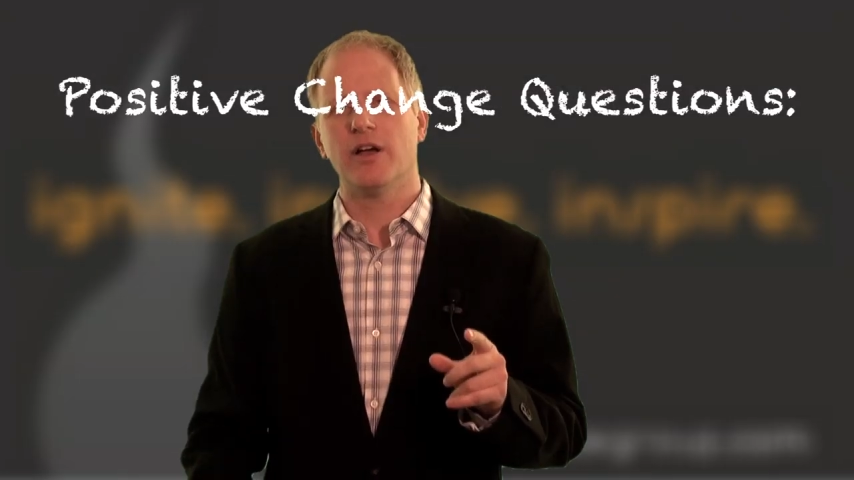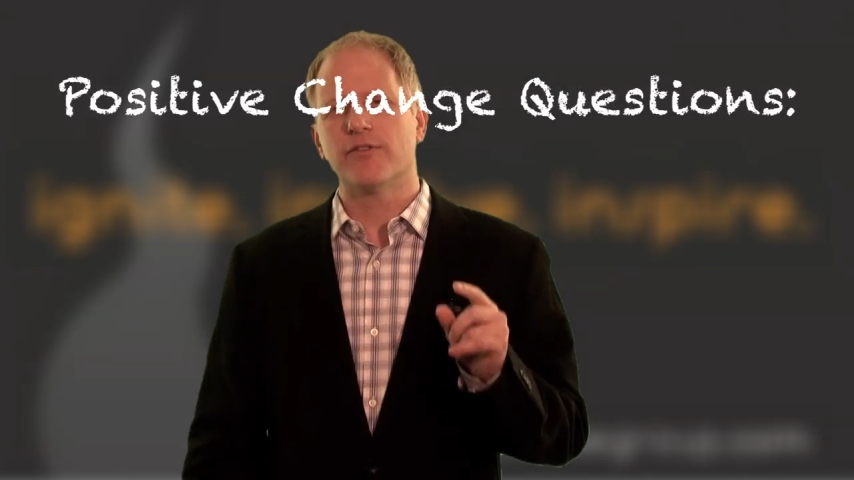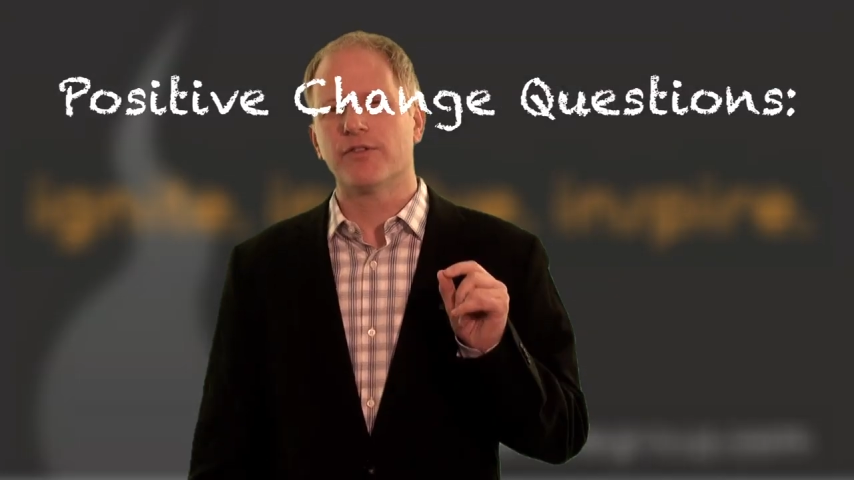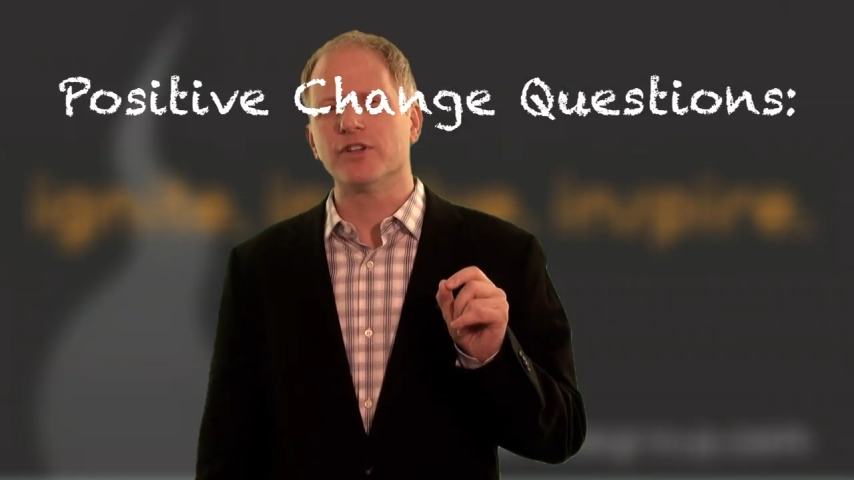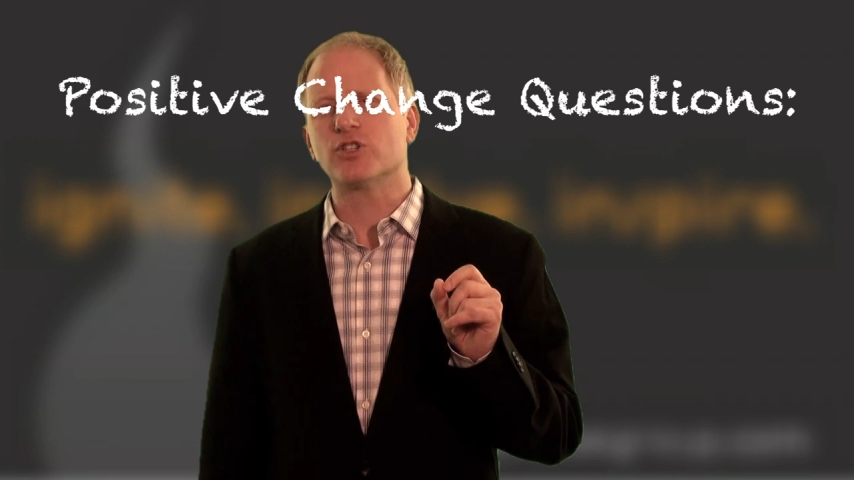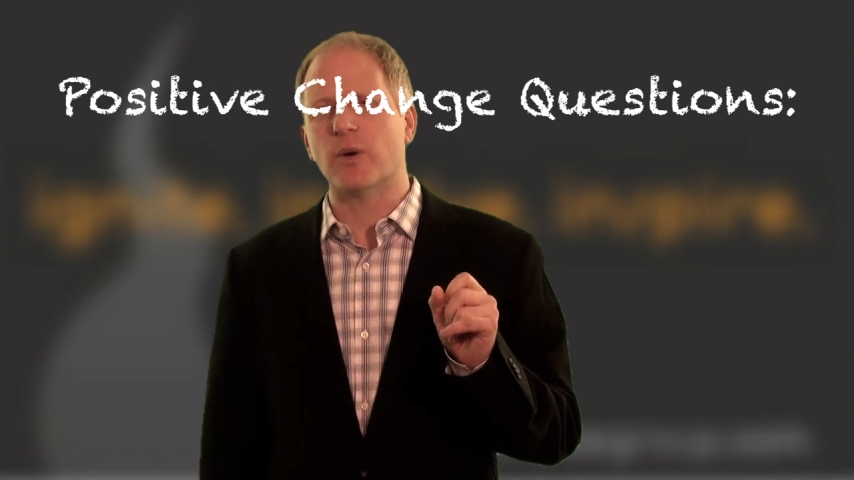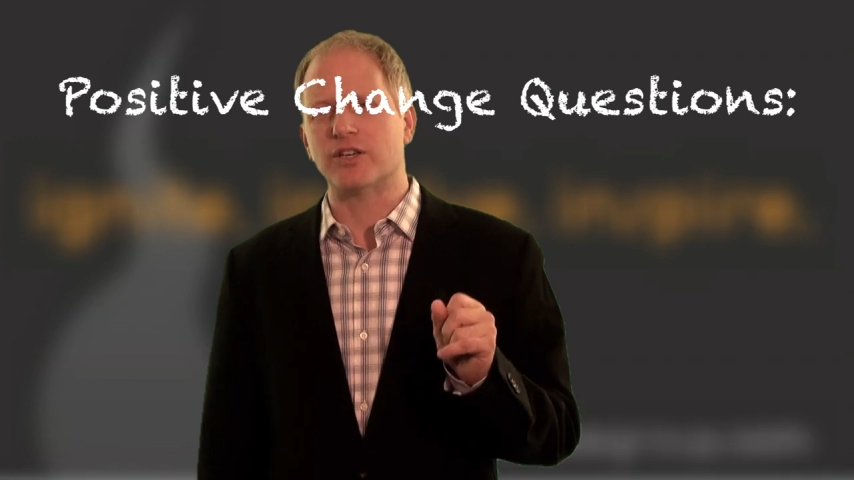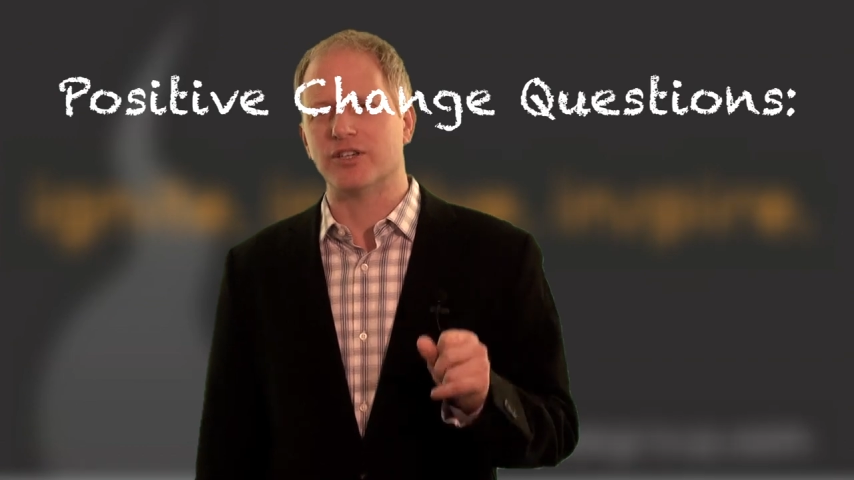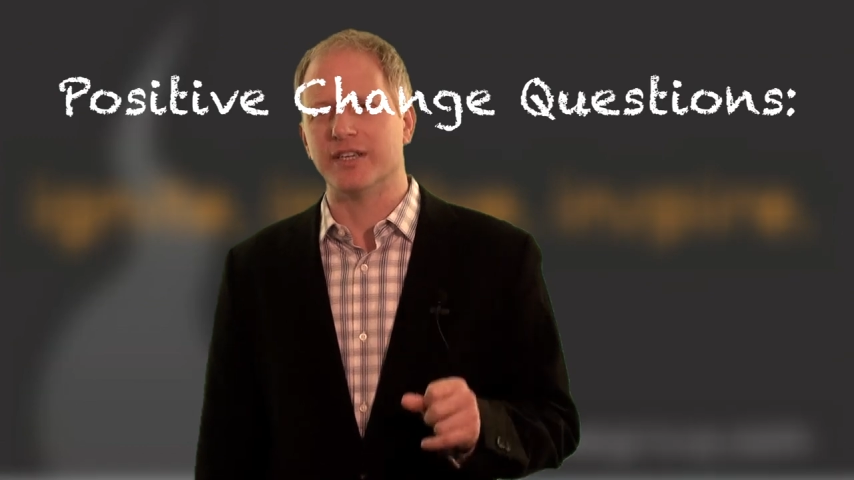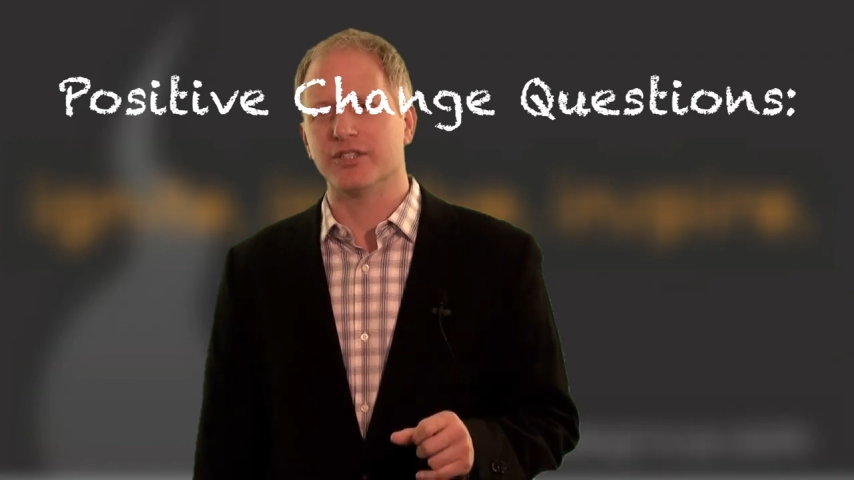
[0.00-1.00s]
First
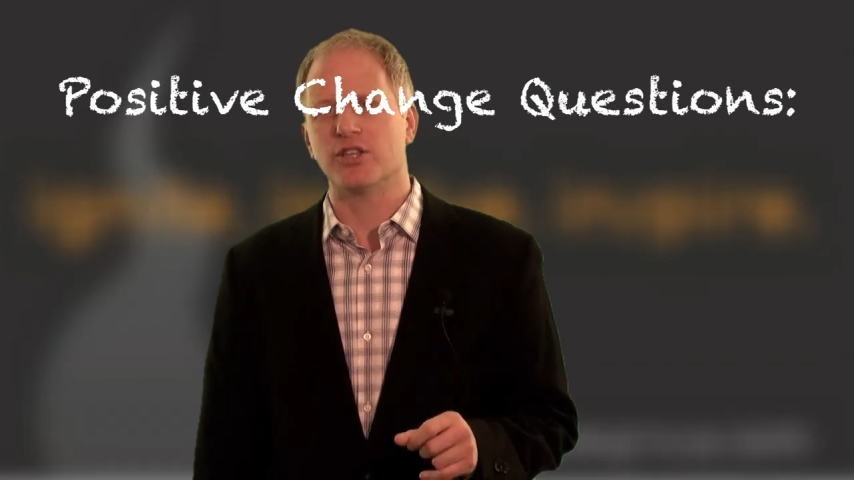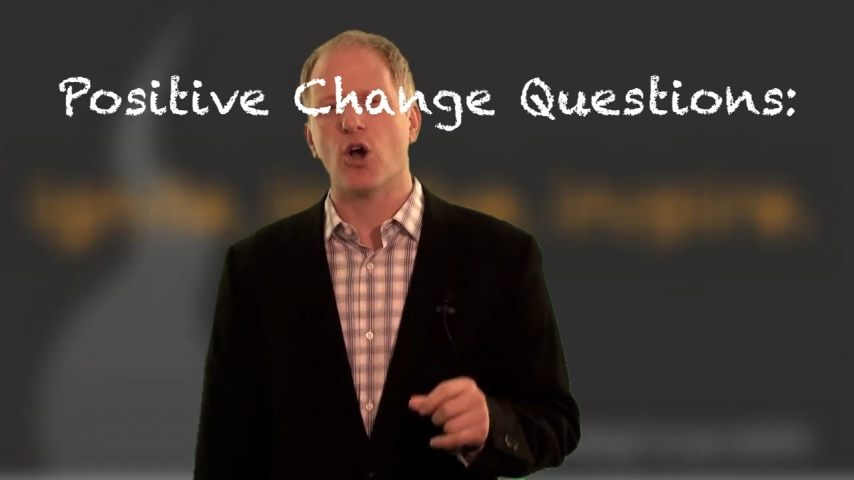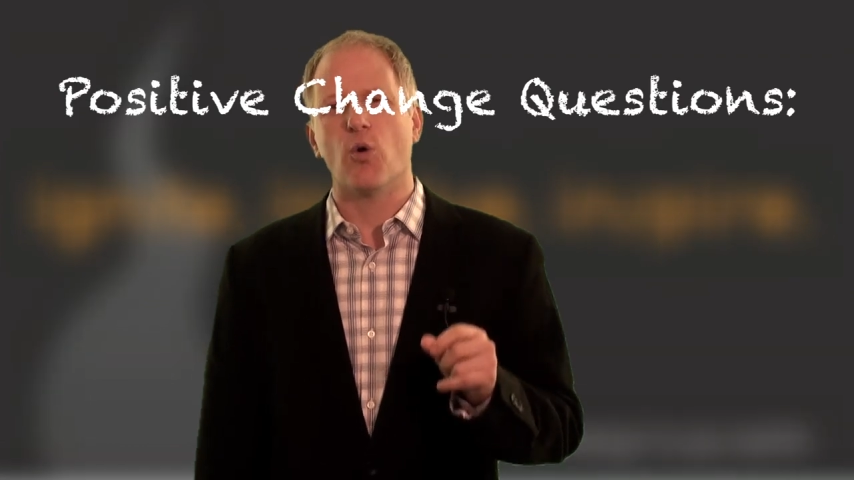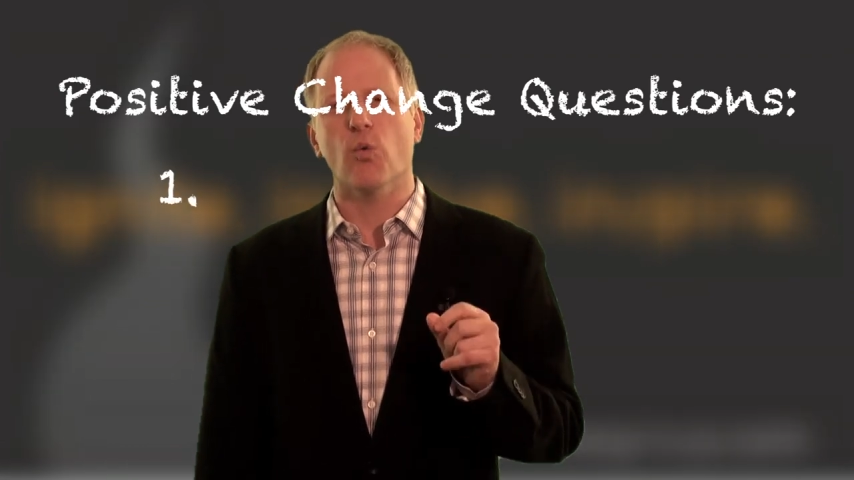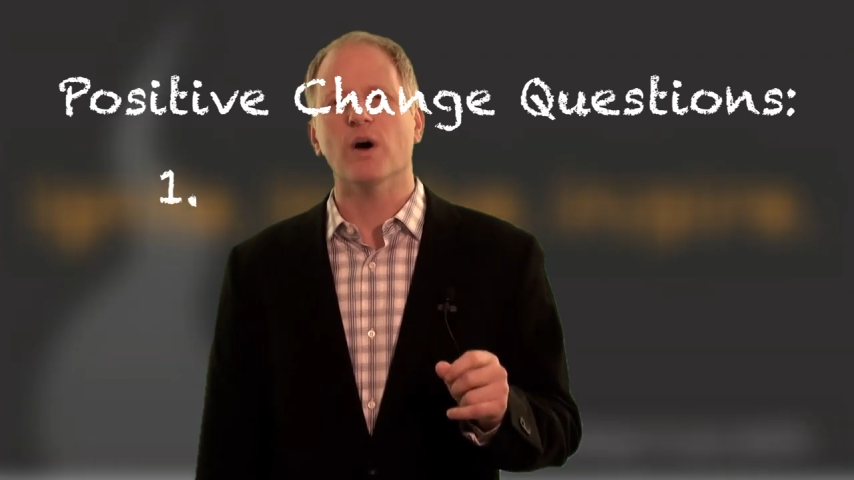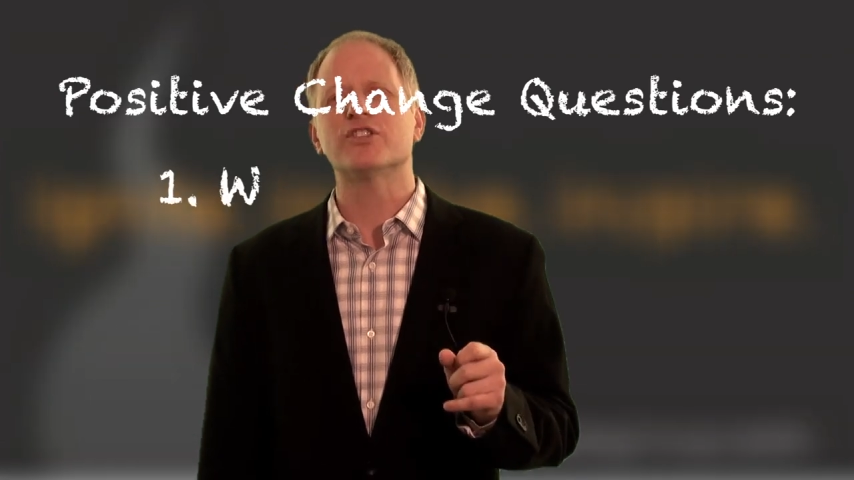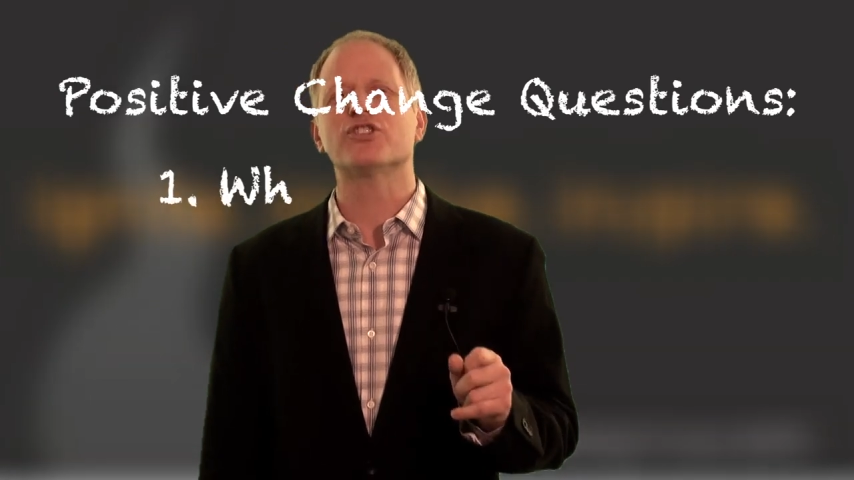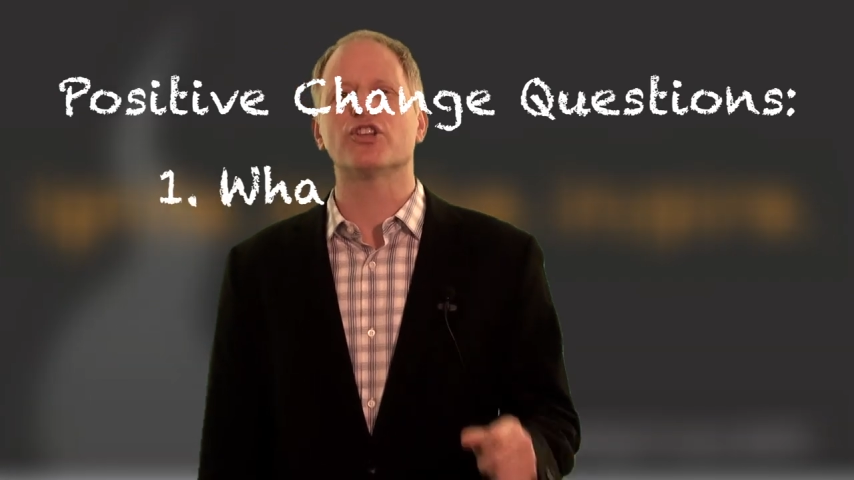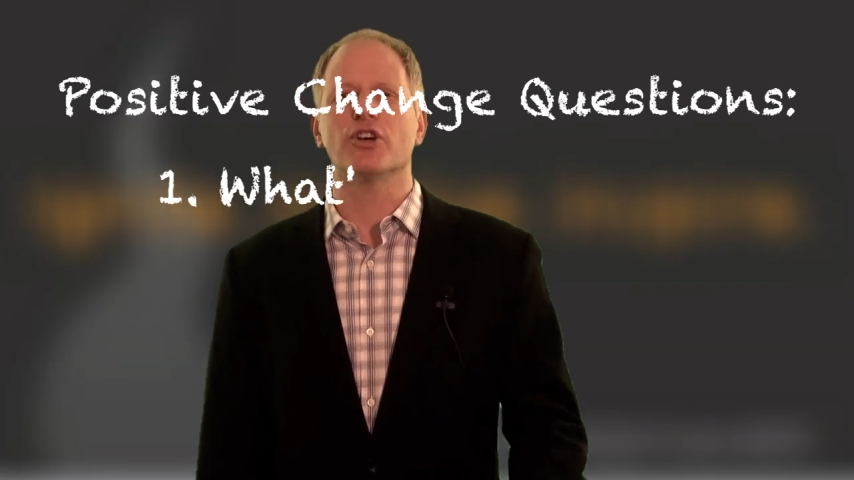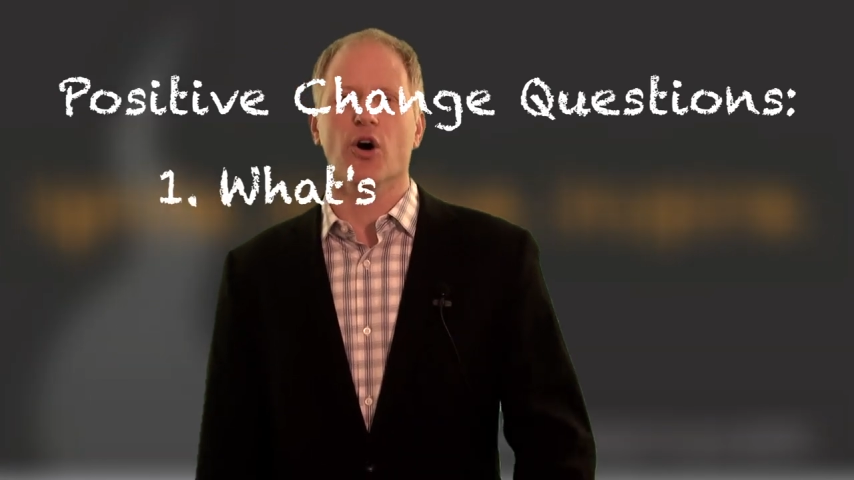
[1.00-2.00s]
question is, what's
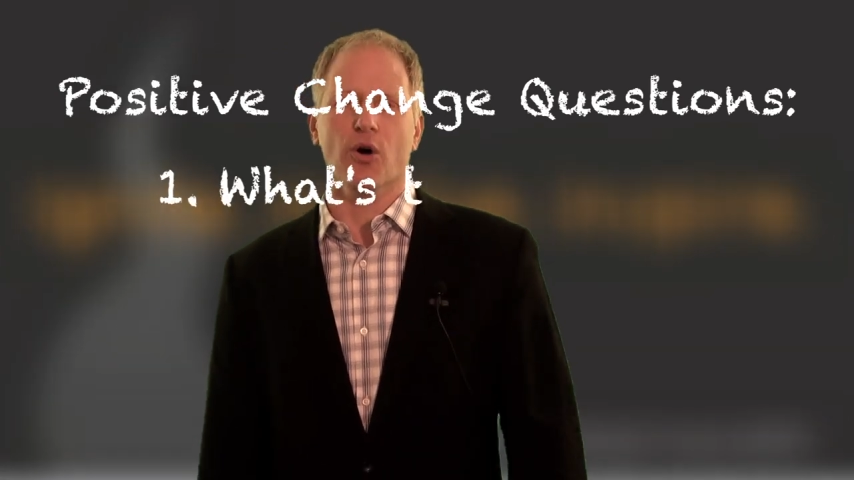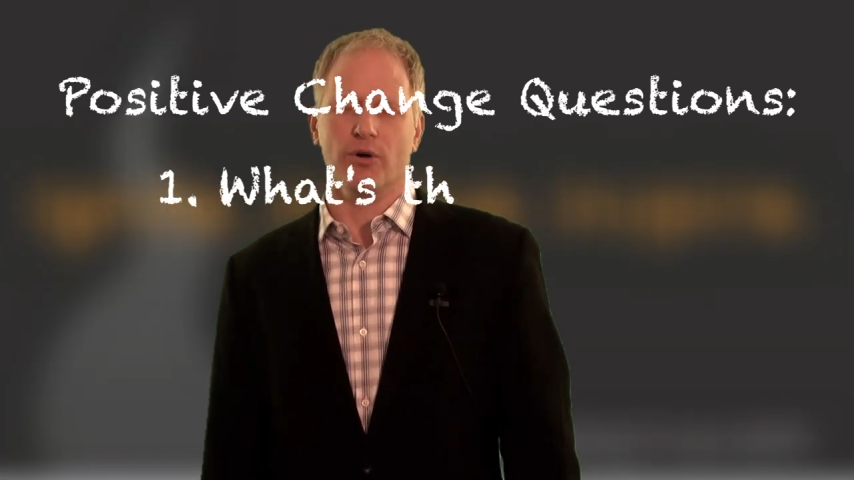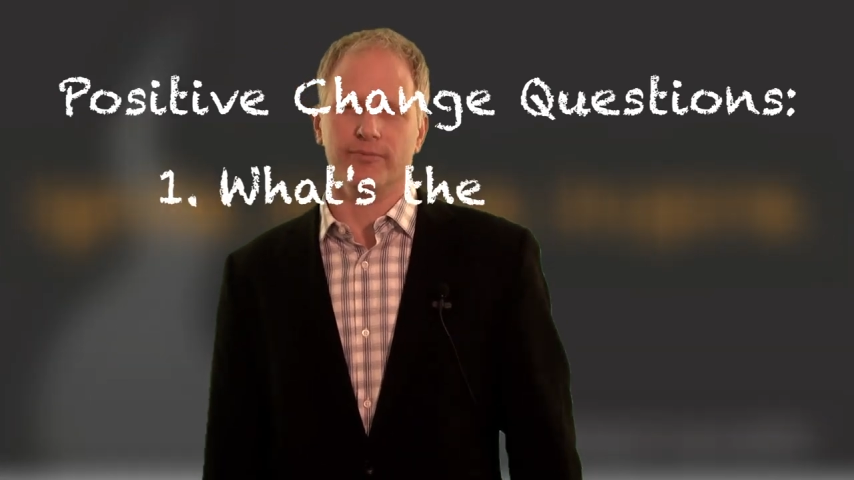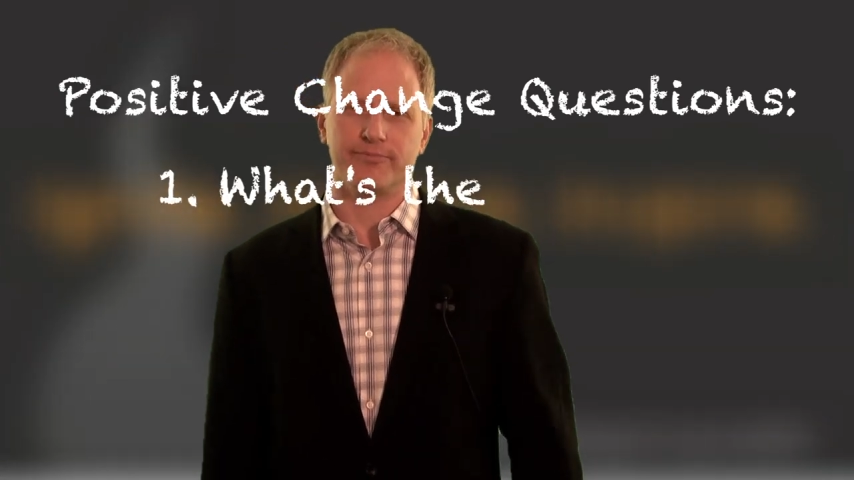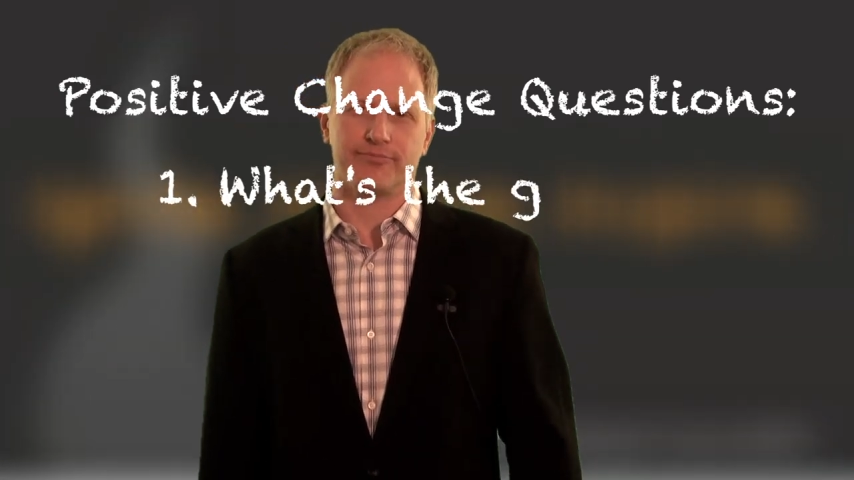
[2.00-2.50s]
the goal?